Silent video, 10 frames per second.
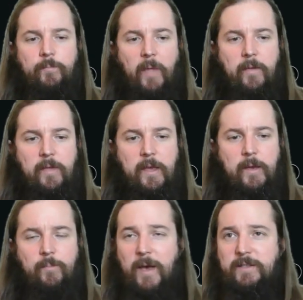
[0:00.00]

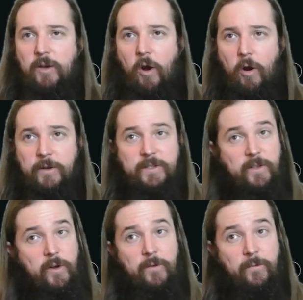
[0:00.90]
The best cards,
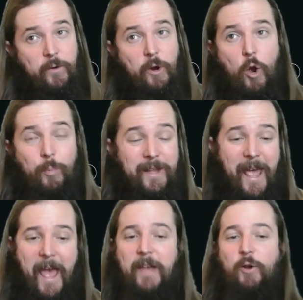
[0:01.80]
though, for your opening
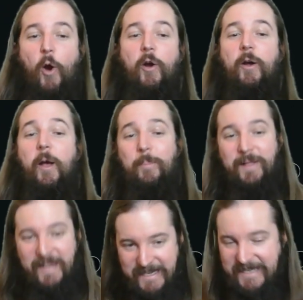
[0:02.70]
hand are
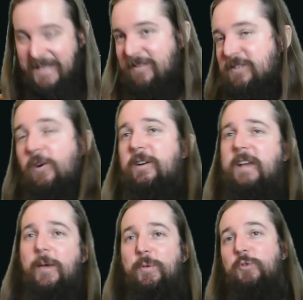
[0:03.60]
plenty in this archetype.